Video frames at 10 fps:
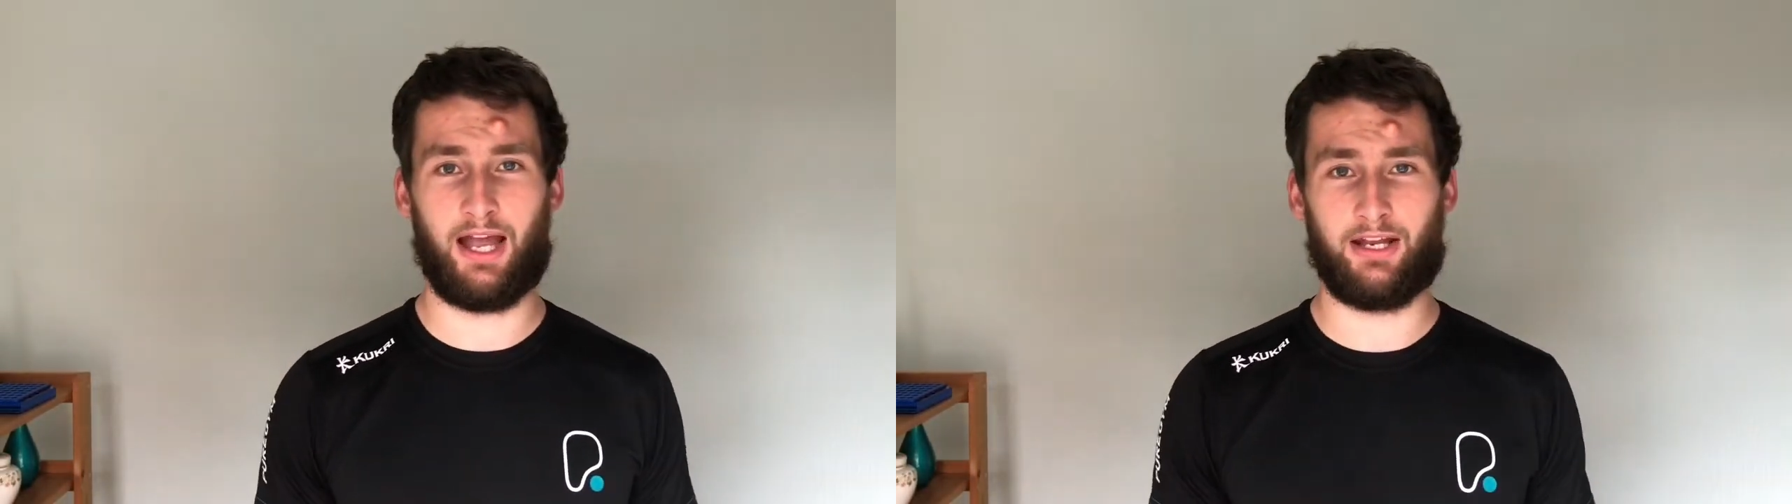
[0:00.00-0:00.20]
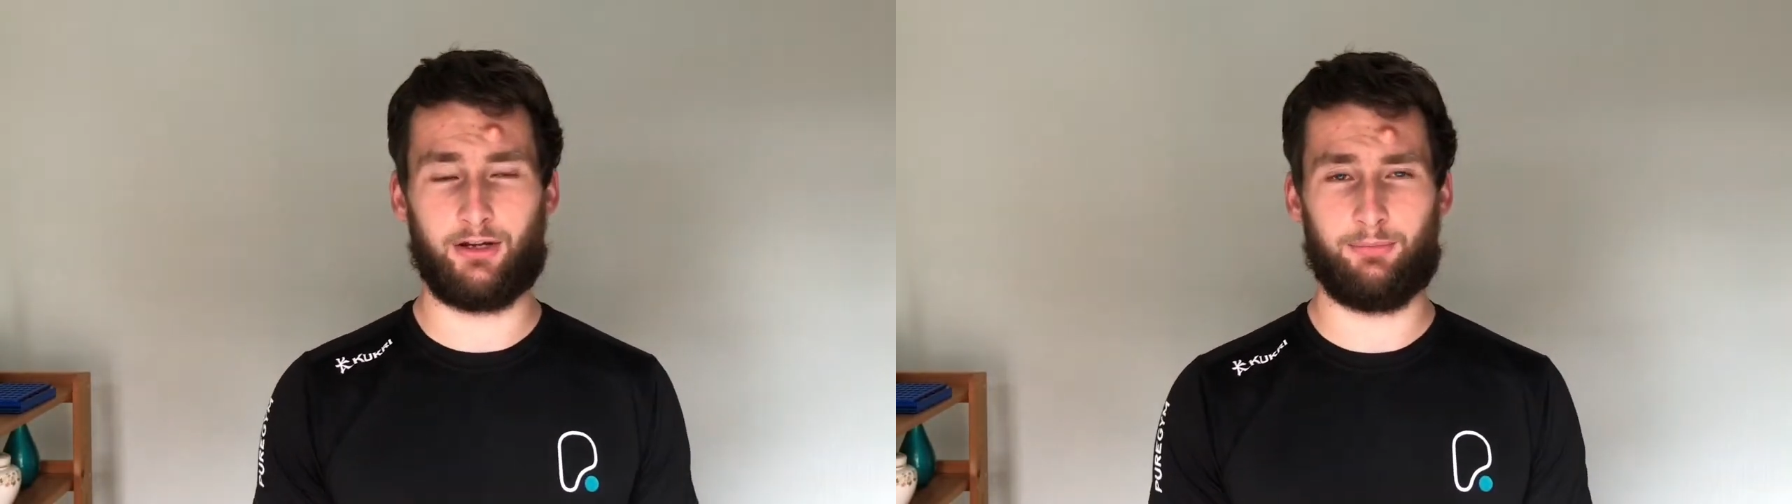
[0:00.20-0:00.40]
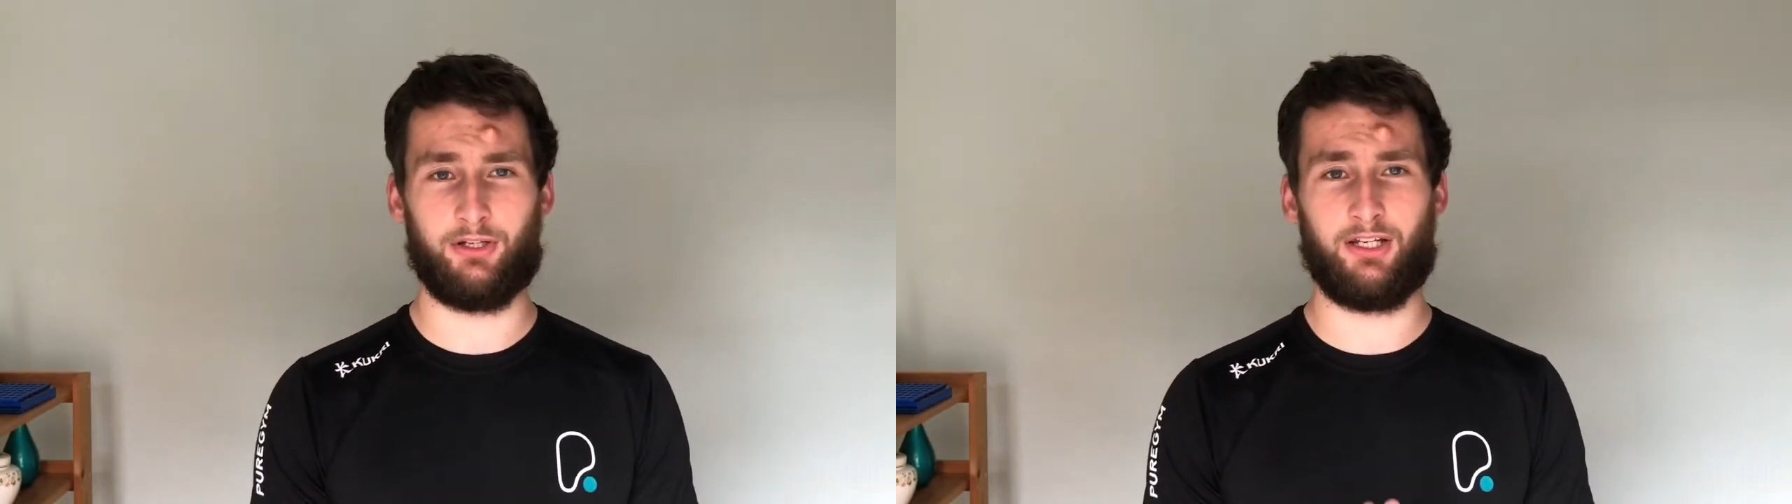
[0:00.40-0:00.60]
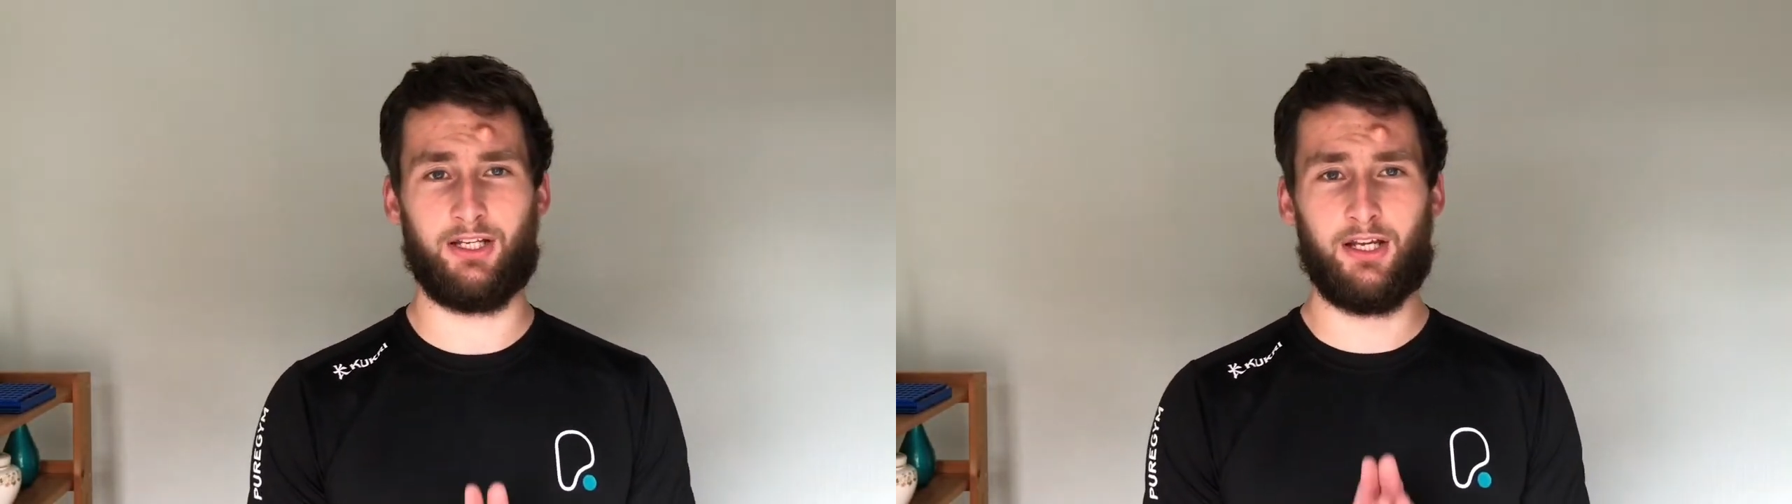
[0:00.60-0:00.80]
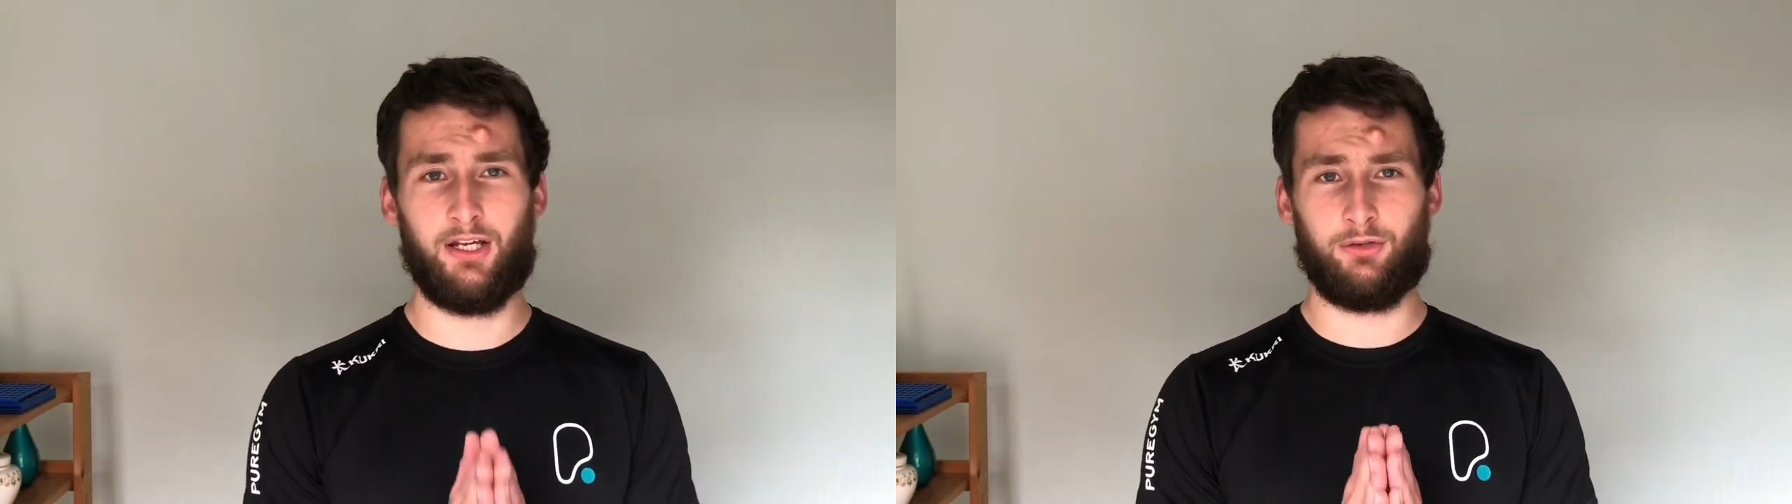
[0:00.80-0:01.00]
and our
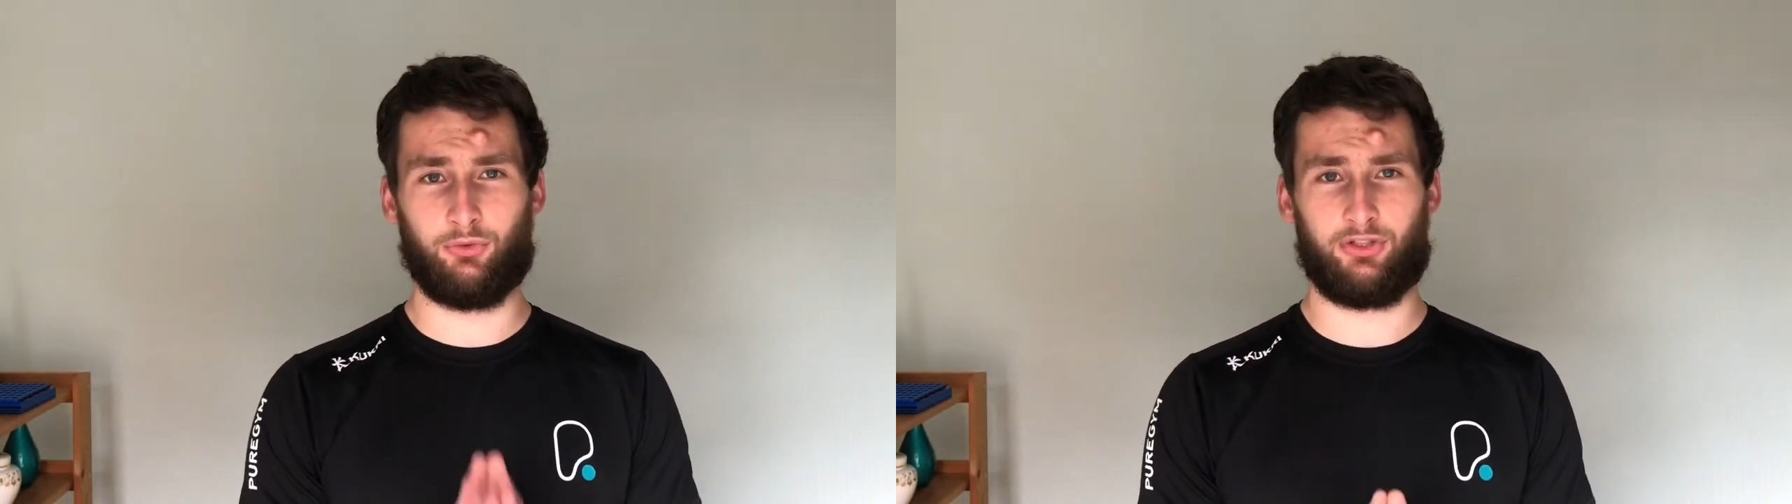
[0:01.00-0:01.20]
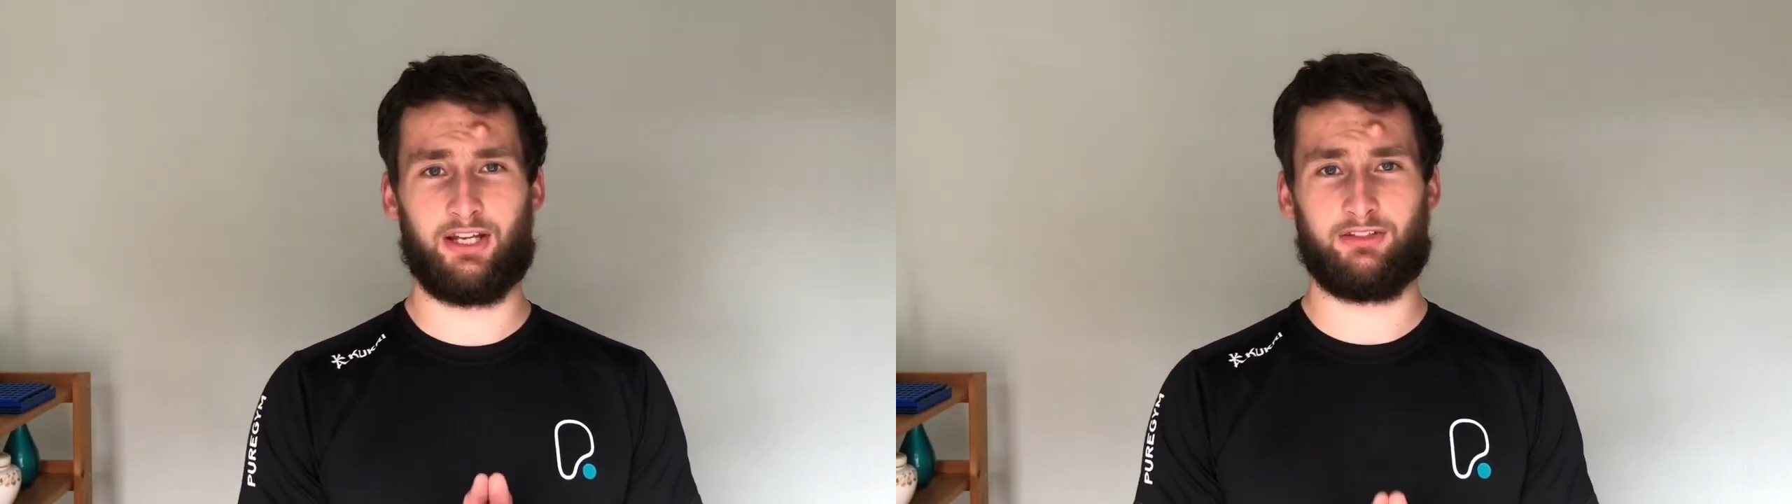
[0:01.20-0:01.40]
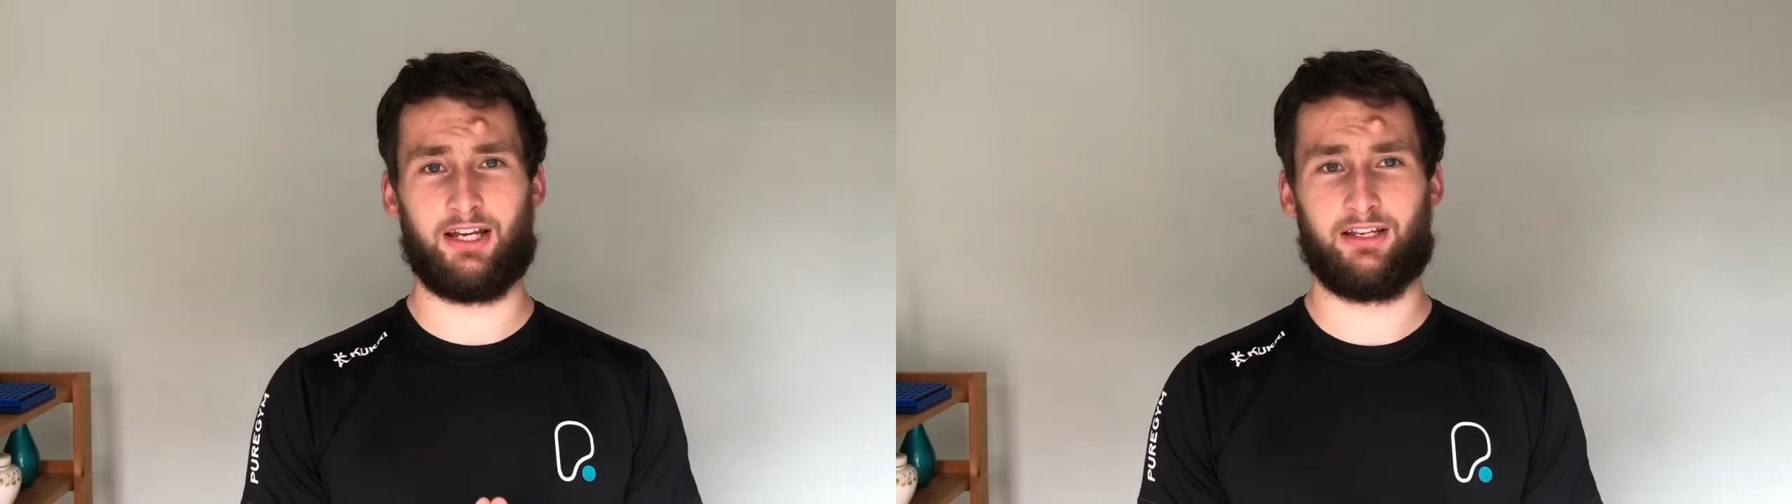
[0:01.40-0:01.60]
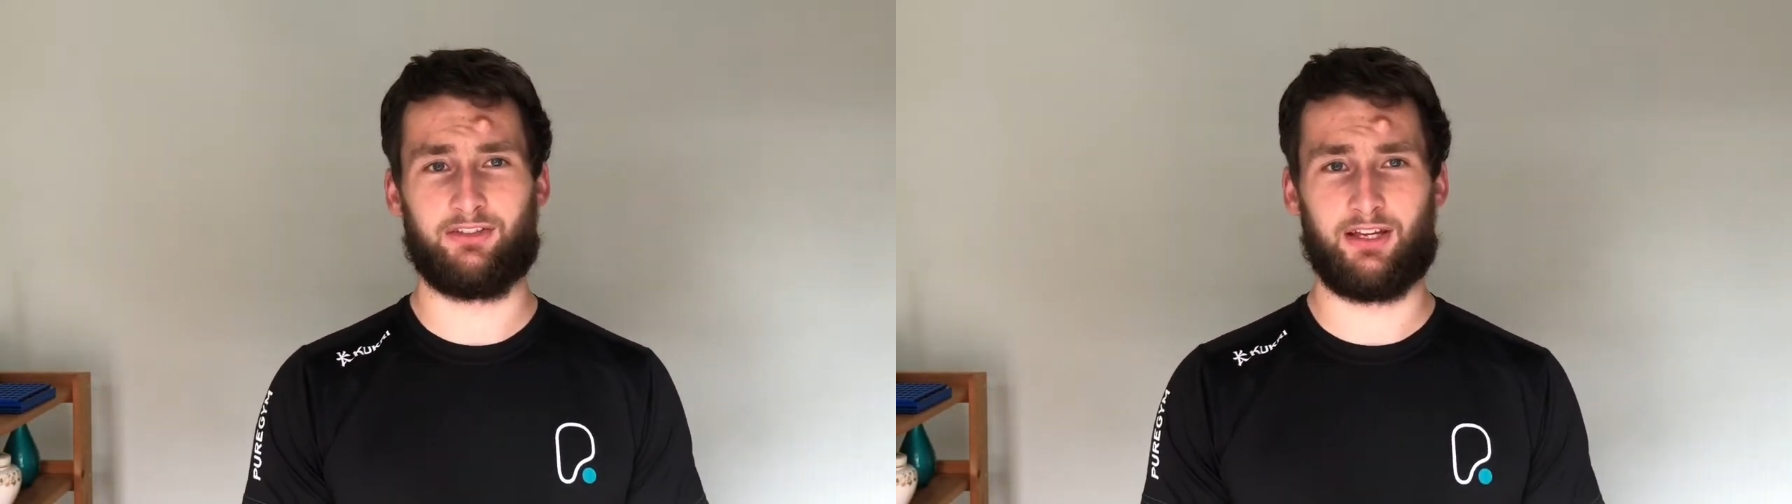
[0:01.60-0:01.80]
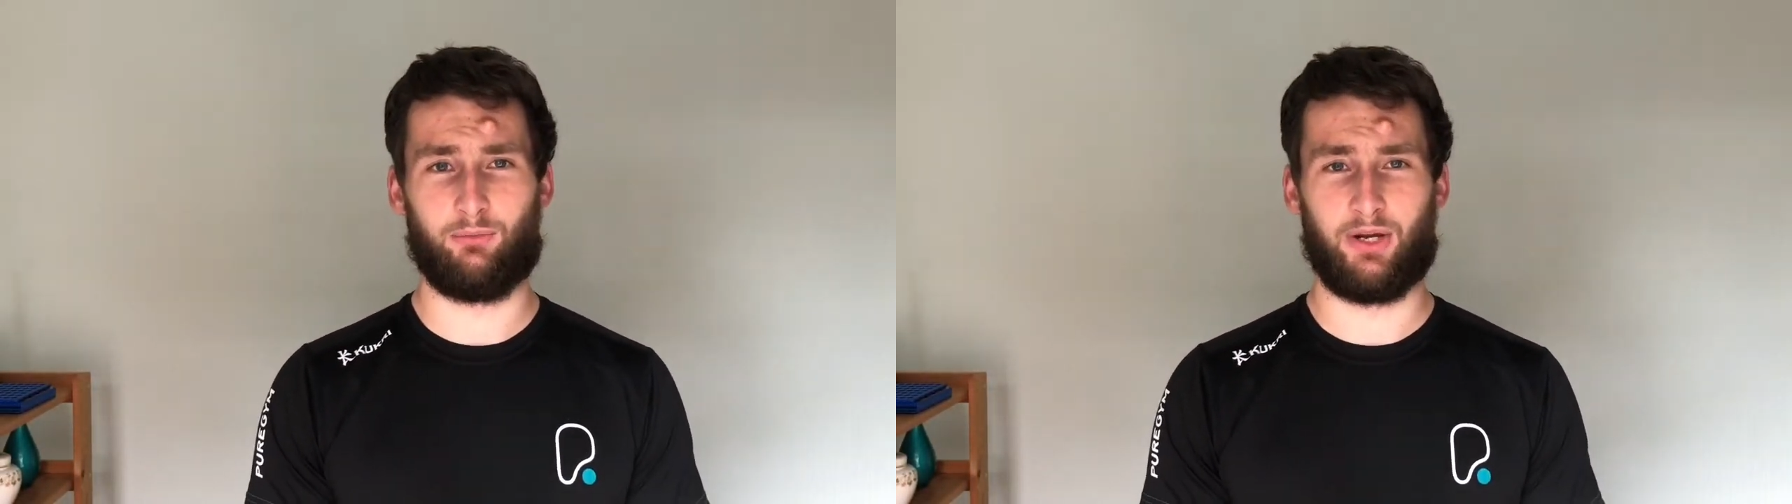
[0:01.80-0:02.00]
body will stay exactly the
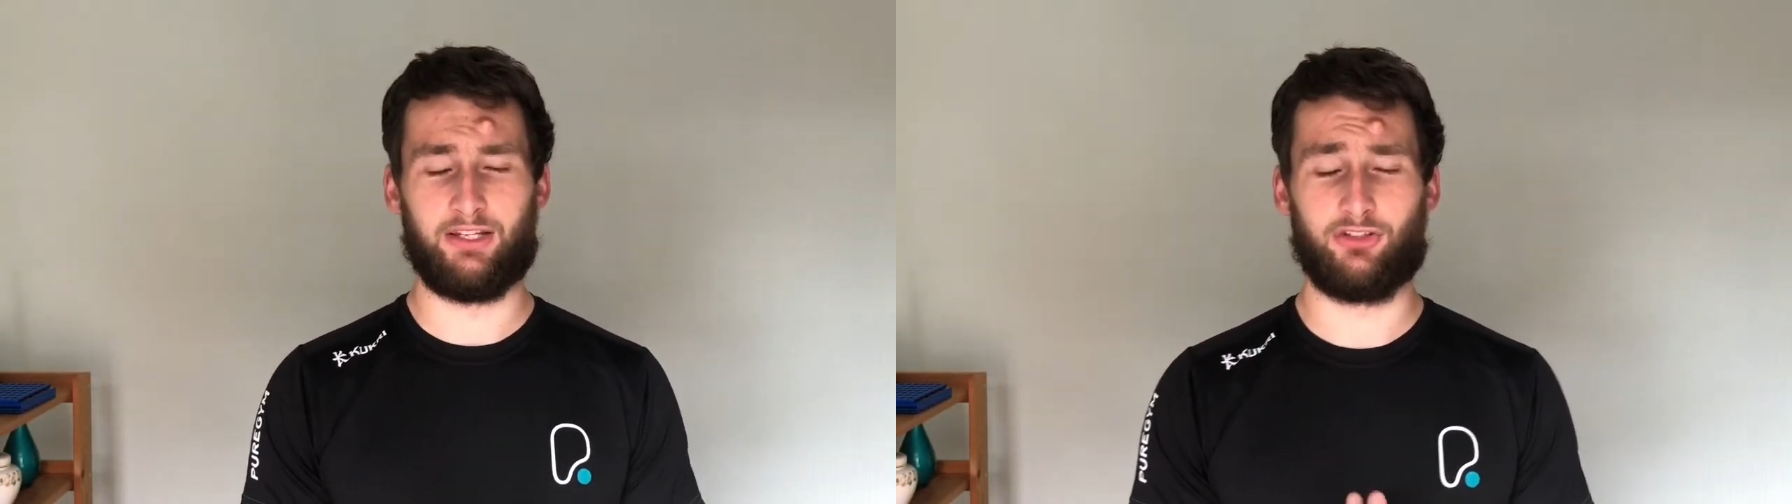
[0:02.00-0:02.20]
same weight.